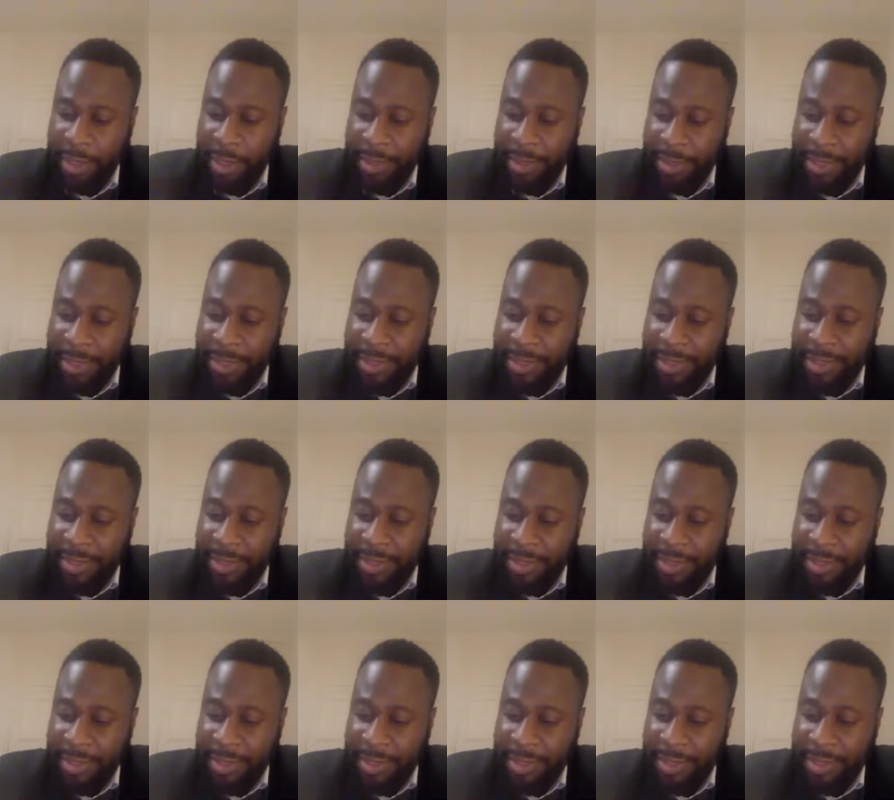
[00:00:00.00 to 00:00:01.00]
This is
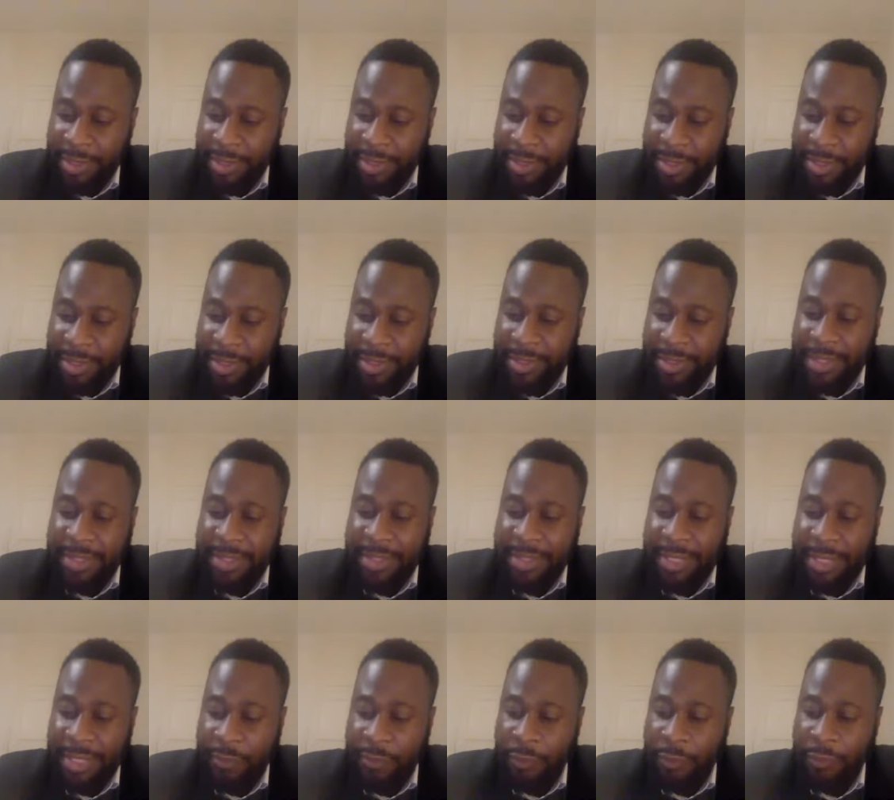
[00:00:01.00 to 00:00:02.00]
this is the
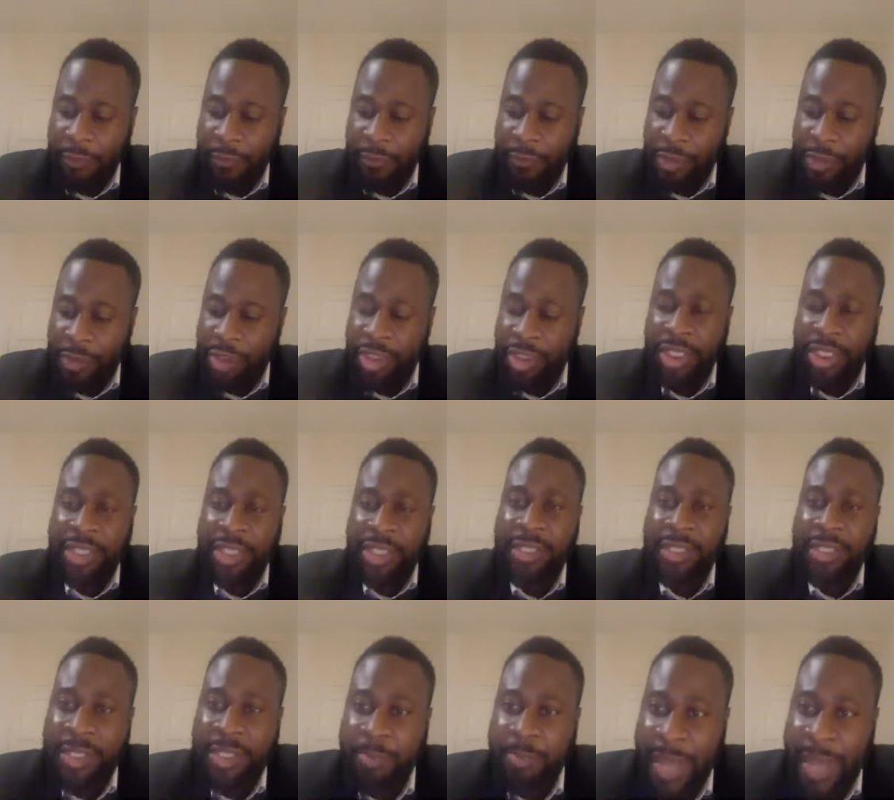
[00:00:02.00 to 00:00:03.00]
secret to
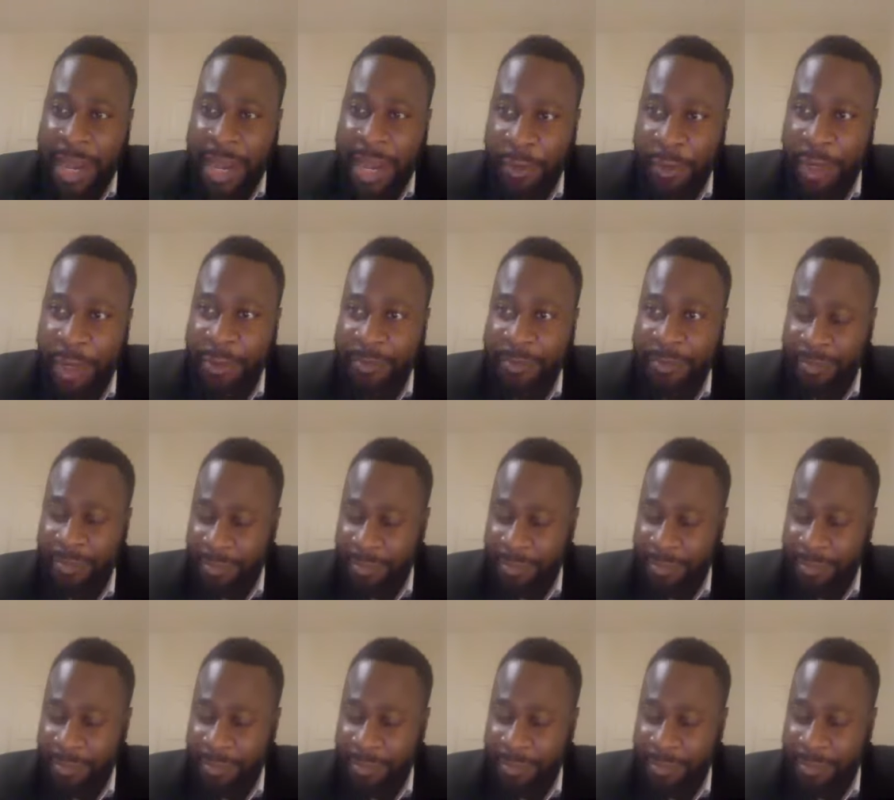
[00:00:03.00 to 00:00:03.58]
Jesus's power.